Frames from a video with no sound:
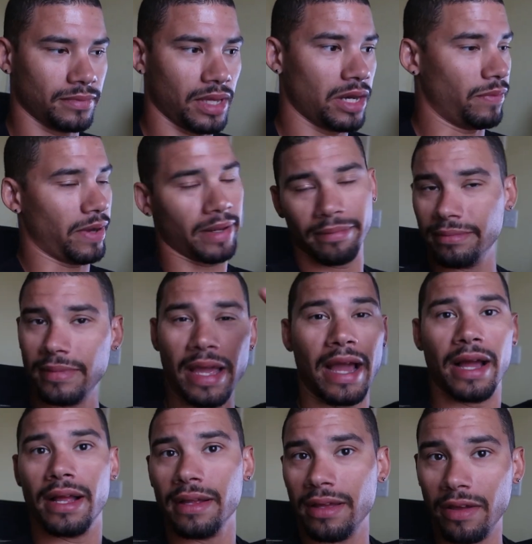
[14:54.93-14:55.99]
Anyway,
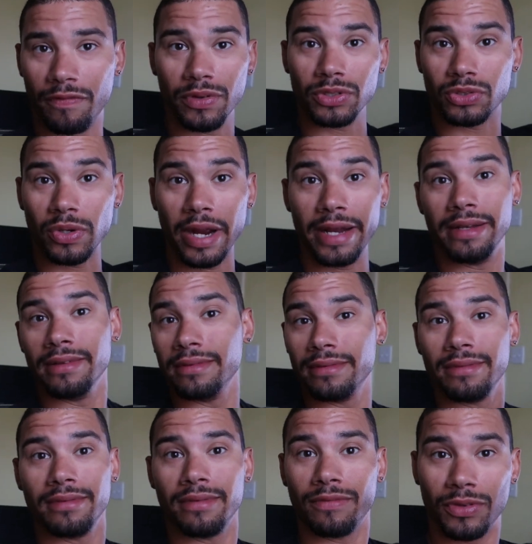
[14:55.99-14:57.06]
yeah, it feels great.
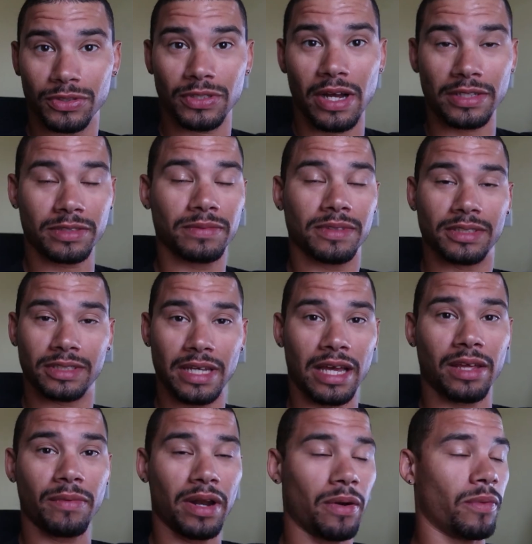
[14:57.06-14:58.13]
It feels awesome. It's
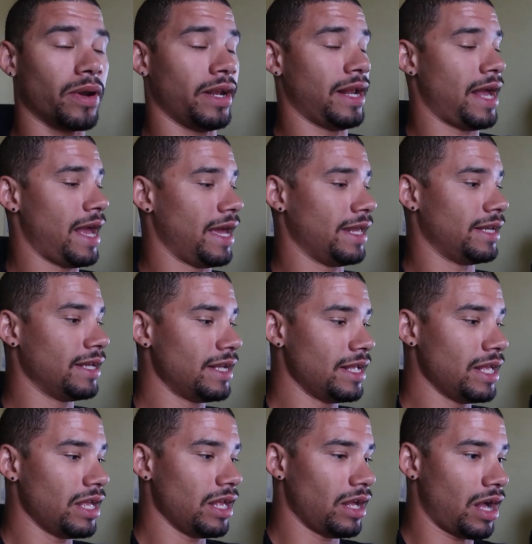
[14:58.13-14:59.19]
exactly what I wanted. I
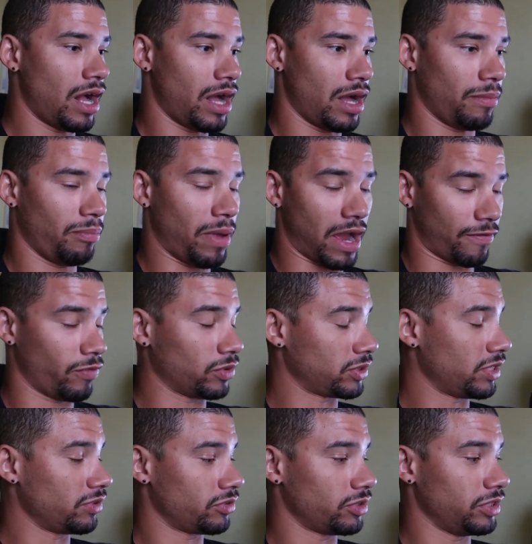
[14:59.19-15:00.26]
had Black Force
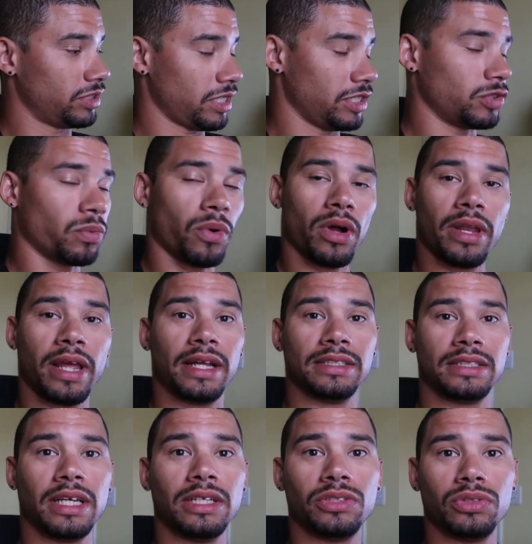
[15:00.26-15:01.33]
Industry Stage 1 and
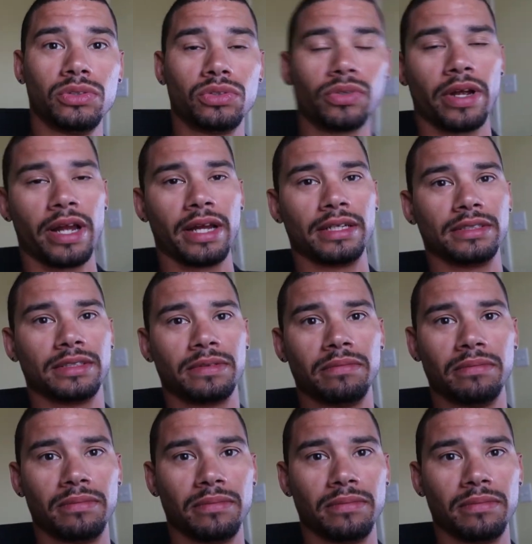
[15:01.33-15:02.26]
Stage 2 trans,